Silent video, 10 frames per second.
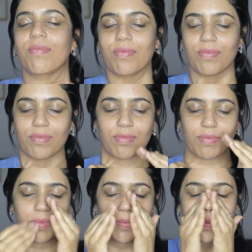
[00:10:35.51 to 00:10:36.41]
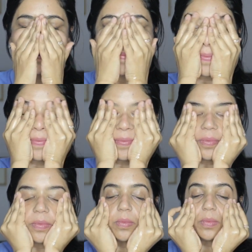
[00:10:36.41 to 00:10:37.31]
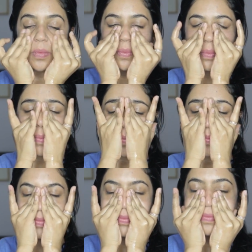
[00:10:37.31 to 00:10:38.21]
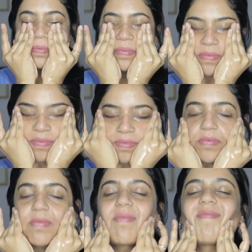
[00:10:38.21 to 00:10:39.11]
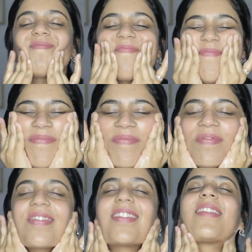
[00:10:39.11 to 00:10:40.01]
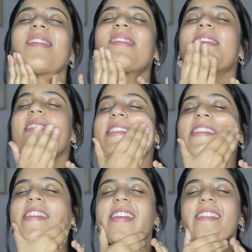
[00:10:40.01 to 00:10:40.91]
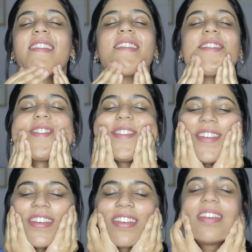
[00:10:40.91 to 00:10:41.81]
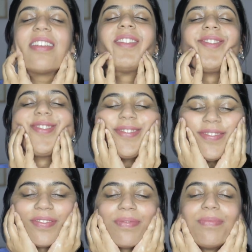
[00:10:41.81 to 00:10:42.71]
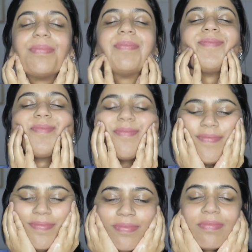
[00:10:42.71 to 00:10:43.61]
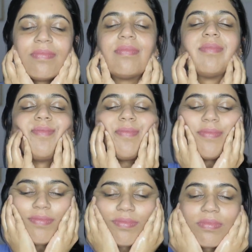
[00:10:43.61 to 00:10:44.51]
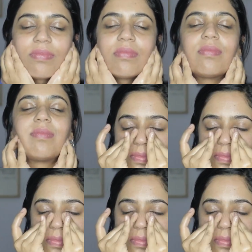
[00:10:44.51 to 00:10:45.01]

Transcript: over my face. We use our facial muscles all day long. We talk with them, we smile with them, we chew with them. It's so important to feel relaxed during this process.